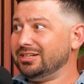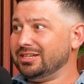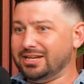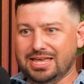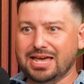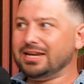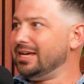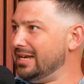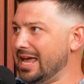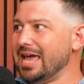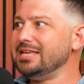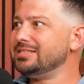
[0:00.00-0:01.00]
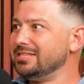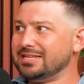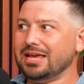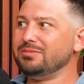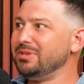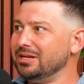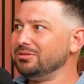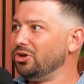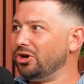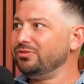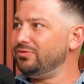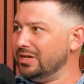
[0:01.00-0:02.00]
again, an 8 to 10 minute
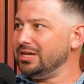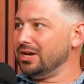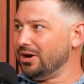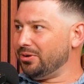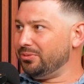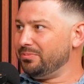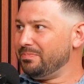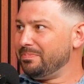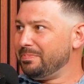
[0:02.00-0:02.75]
long video